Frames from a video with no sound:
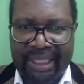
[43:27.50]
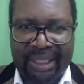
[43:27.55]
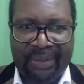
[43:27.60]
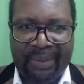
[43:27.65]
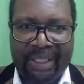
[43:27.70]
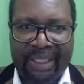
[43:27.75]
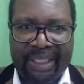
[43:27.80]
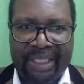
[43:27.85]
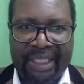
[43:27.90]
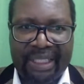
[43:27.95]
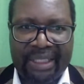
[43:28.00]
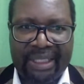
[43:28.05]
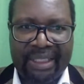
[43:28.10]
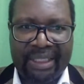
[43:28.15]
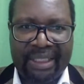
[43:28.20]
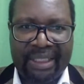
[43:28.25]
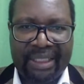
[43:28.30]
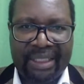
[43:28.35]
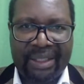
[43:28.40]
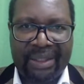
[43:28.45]
anyone
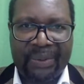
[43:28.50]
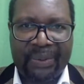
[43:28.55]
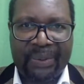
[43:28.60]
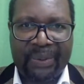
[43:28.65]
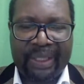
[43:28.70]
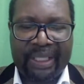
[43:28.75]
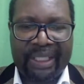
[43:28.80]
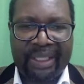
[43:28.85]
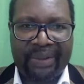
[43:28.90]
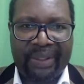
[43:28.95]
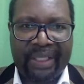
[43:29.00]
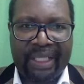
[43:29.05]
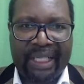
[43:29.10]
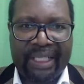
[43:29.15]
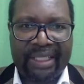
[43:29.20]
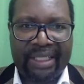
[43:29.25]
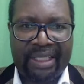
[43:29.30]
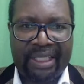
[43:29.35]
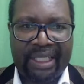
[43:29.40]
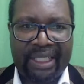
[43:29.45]
can do an
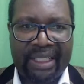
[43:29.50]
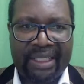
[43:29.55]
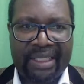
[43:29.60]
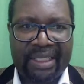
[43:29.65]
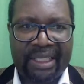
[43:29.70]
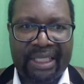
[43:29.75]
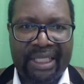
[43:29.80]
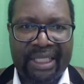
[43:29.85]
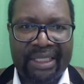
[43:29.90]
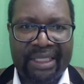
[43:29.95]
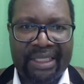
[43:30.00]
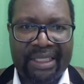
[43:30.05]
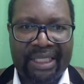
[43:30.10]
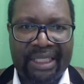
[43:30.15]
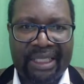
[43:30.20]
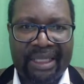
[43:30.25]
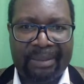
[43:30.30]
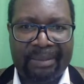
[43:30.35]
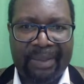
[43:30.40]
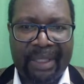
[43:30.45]
online test, and
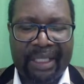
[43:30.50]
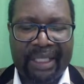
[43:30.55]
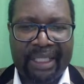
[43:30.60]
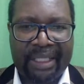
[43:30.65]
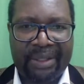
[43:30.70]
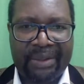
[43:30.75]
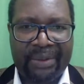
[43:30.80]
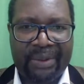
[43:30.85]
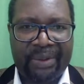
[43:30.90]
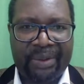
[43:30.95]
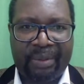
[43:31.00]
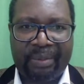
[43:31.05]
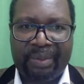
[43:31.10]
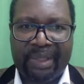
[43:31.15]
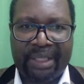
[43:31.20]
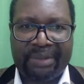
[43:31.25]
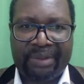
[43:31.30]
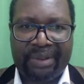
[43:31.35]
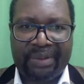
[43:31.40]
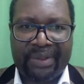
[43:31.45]
I can do it on
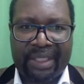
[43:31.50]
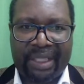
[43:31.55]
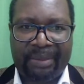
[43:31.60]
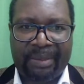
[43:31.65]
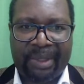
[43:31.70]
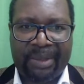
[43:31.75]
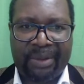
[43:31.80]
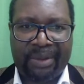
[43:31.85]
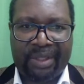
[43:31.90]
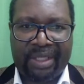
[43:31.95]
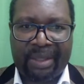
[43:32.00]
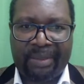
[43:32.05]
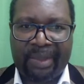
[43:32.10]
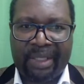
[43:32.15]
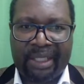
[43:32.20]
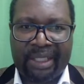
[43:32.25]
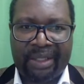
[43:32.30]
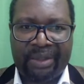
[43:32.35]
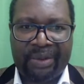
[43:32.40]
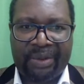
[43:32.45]
behalf of someone, or
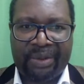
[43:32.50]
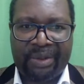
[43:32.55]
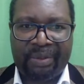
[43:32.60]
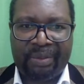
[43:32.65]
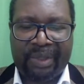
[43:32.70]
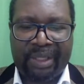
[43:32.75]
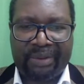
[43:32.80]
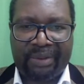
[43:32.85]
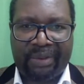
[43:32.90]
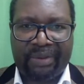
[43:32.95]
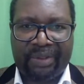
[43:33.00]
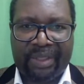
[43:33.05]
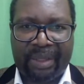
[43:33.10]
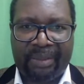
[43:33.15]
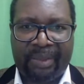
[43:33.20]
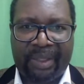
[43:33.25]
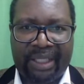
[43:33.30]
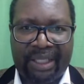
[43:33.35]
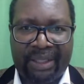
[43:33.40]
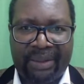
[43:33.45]
someone can do it on behalf of
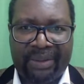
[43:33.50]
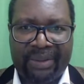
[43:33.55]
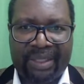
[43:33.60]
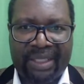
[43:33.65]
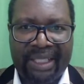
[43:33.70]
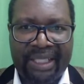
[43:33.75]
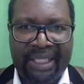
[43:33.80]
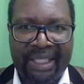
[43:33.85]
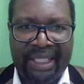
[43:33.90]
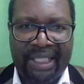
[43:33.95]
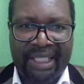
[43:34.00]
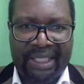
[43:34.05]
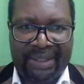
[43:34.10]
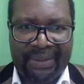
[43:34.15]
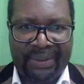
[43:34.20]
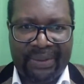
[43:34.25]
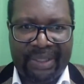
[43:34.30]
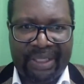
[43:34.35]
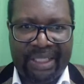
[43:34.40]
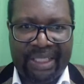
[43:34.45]
someone else.
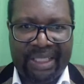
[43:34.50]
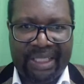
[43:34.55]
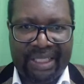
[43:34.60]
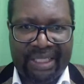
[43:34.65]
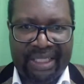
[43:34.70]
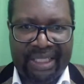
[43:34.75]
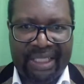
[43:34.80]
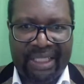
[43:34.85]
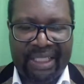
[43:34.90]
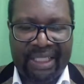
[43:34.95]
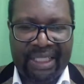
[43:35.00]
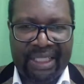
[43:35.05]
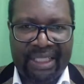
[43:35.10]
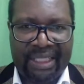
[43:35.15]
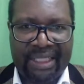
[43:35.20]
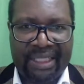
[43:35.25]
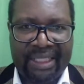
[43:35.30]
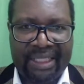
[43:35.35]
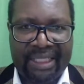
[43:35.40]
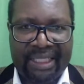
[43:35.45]
It's not
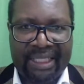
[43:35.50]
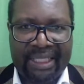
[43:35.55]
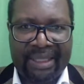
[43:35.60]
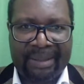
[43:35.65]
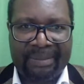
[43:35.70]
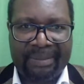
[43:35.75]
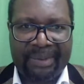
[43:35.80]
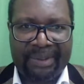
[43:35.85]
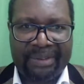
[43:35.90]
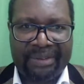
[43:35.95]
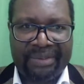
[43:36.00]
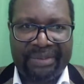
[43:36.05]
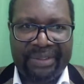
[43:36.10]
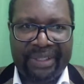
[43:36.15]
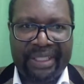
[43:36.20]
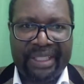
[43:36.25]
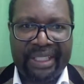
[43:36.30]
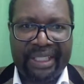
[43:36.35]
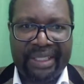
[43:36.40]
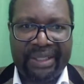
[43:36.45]
necessarily
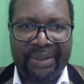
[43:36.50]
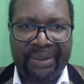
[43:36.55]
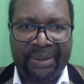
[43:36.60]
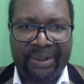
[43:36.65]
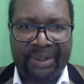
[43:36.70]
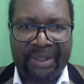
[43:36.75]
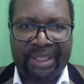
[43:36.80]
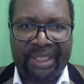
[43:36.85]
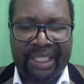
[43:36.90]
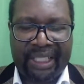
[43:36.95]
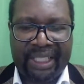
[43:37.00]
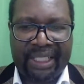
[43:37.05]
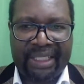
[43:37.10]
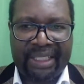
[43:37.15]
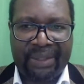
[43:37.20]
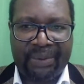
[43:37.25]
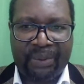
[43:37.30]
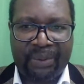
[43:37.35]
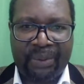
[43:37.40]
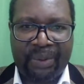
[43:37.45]
vetted or
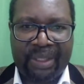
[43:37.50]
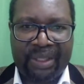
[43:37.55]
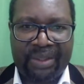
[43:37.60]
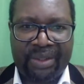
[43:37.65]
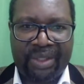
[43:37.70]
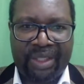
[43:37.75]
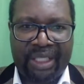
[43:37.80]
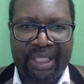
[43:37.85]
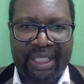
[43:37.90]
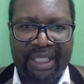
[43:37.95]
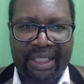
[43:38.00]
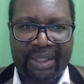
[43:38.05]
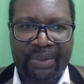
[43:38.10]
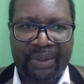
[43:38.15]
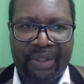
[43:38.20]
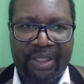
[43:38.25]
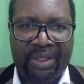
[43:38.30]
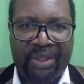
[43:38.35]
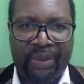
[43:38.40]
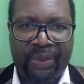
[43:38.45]
checked who is
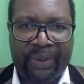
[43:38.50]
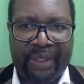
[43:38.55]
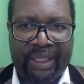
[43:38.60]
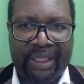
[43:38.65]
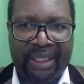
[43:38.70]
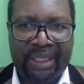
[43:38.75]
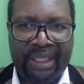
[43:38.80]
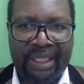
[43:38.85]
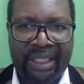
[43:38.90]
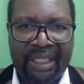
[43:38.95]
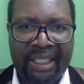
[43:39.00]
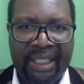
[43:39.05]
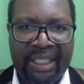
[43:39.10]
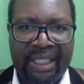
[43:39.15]
actually doing